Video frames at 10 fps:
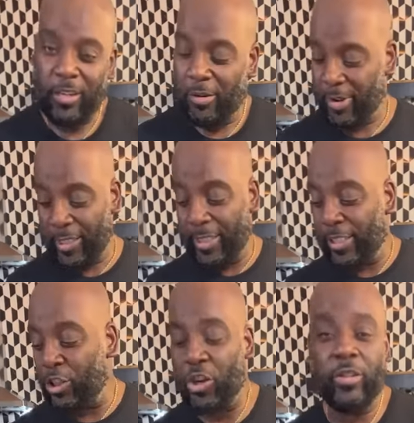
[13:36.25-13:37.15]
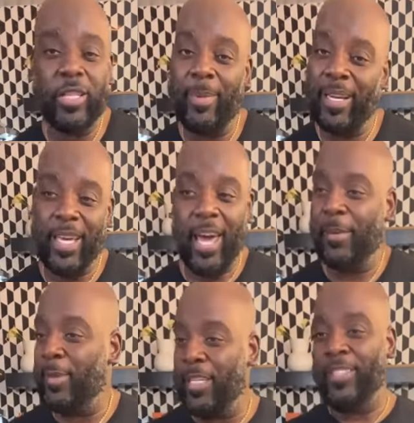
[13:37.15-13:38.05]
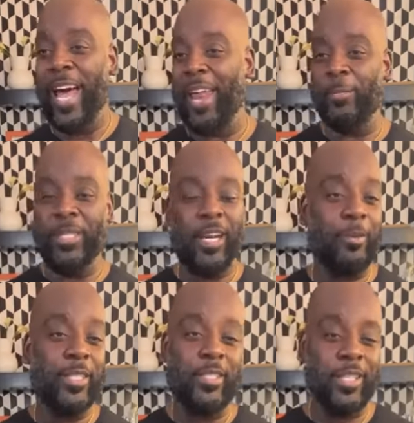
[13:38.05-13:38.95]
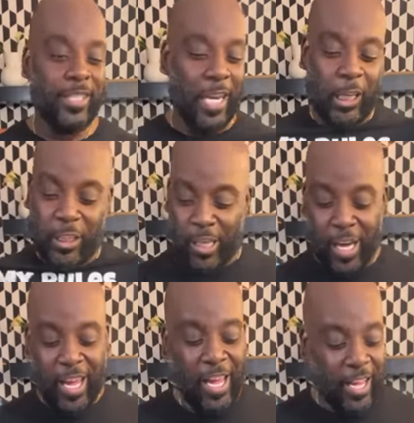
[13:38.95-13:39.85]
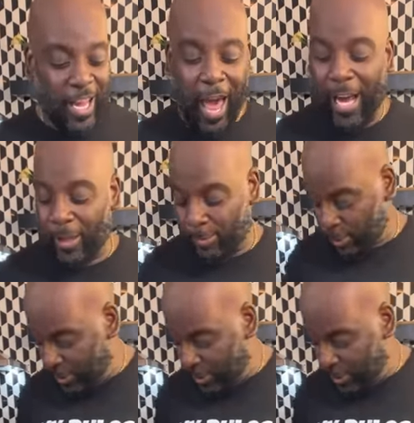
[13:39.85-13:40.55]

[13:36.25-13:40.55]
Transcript: Okay, this is a shirt somebody gave me down with Darius Cooks. Is I could